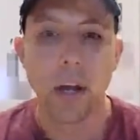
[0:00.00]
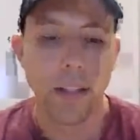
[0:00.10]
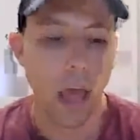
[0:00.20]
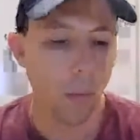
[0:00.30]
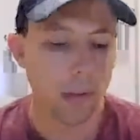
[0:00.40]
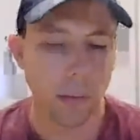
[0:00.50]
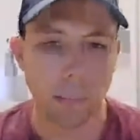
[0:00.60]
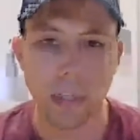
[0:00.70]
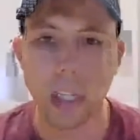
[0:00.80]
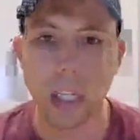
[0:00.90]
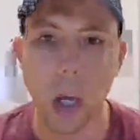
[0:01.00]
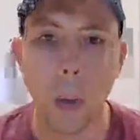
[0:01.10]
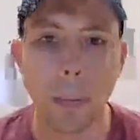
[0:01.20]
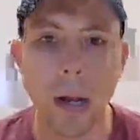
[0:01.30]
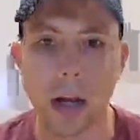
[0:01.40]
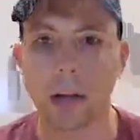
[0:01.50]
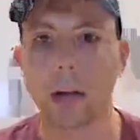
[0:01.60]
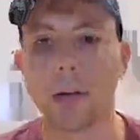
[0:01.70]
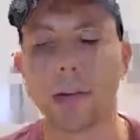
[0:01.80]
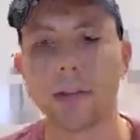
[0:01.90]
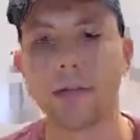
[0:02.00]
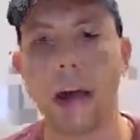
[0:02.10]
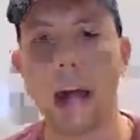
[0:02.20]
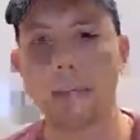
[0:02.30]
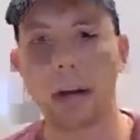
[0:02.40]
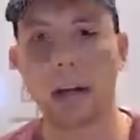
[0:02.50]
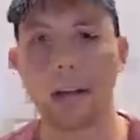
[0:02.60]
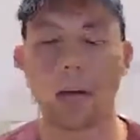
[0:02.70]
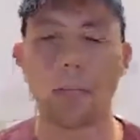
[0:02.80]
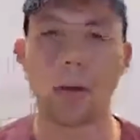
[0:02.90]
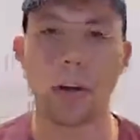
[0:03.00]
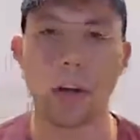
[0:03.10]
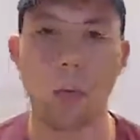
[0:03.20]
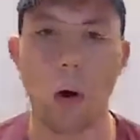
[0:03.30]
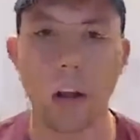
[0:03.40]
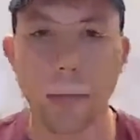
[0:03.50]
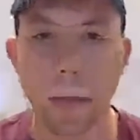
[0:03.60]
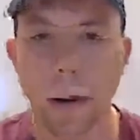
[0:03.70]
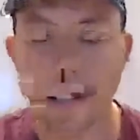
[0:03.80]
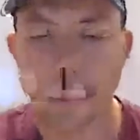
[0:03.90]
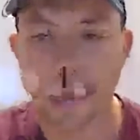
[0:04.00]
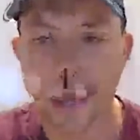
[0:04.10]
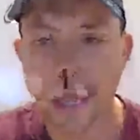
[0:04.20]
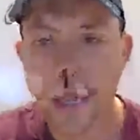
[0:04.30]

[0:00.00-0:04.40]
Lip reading: that was completely open and inclusive to anybody in the community who wanted to participate.